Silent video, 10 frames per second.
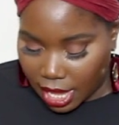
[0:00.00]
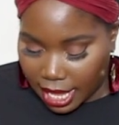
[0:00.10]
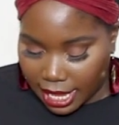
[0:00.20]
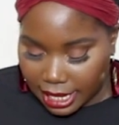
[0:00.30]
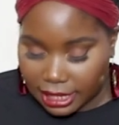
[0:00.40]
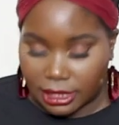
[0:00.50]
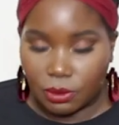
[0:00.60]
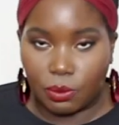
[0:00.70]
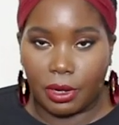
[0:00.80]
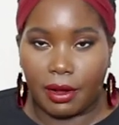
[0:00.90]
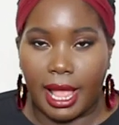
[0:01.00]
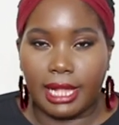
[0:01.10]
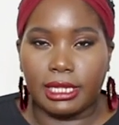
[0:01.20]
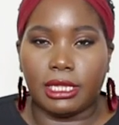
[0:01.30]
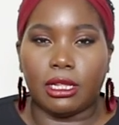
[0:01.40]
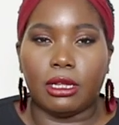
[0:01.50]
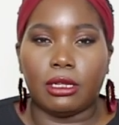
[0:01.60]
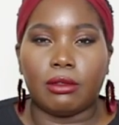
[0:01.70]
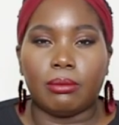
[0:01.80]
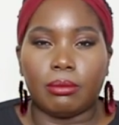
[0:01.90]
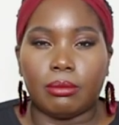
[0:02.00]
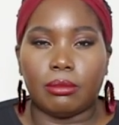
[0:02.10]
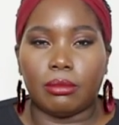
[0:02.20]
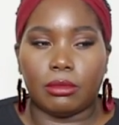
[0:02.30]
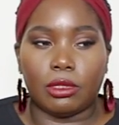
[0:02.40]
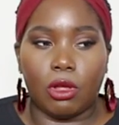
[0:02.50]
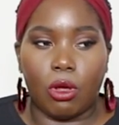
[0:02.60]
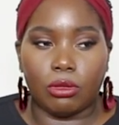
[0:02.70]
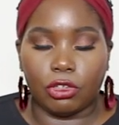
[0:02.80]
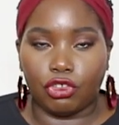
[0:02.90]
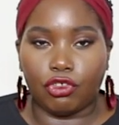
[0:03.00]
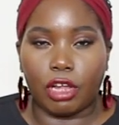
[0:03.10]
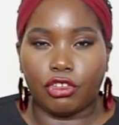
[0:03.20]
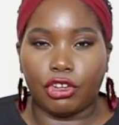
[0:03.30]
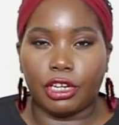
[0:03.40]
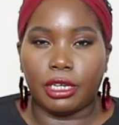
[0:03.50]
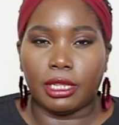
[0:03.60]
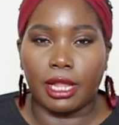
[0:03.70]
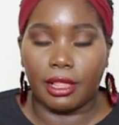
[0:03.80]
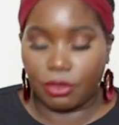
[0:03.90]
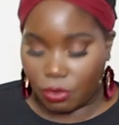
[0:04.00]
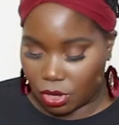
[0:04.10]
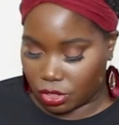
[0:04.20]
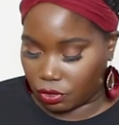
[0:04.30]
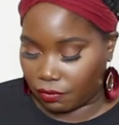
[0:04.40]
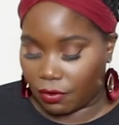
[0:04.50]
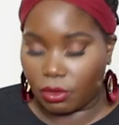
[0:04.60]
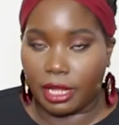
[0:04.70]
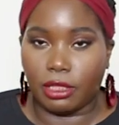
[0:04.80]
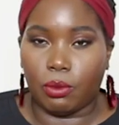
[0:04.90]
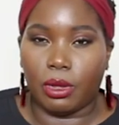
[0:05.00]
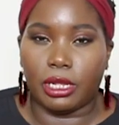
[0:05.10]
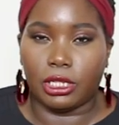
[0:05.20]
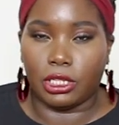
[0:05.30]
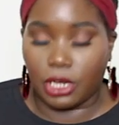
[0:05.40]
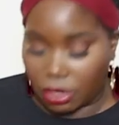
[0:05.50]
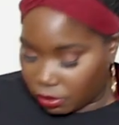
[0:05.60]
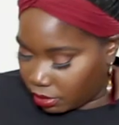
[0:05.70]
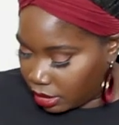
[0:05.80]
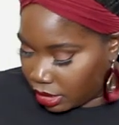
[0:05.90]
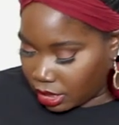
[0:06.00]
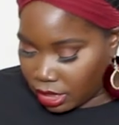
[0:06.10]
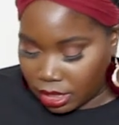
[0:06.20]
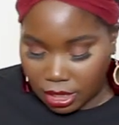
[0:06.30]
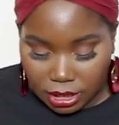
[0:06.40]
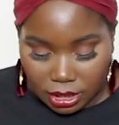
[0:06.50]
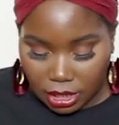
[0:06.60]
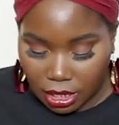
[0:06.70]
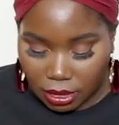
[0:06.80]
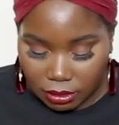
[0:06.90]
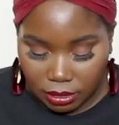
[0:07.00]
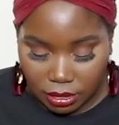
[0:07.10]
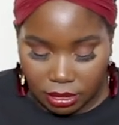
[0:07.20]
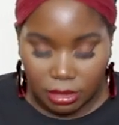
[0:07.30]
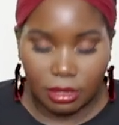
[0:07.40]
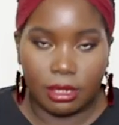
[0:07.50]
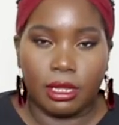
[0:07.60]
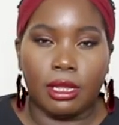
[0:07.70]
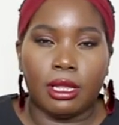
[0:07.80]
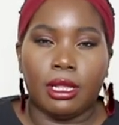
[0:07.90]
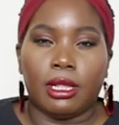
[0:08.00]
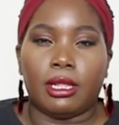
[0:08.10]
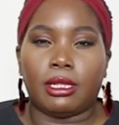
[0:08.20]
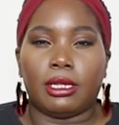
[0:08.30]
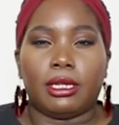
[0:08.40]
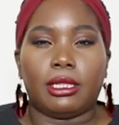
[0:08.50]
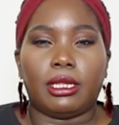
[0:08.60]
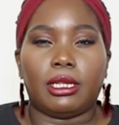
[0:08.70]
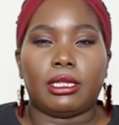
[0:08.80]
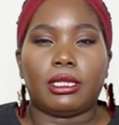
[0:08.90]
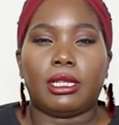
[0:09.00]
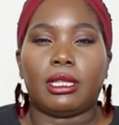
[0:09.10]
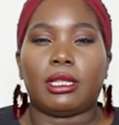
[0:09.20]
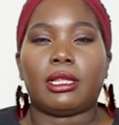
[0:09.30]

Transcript: As whereas the, the the structured leather ones or faux leather ones don't. So look at this.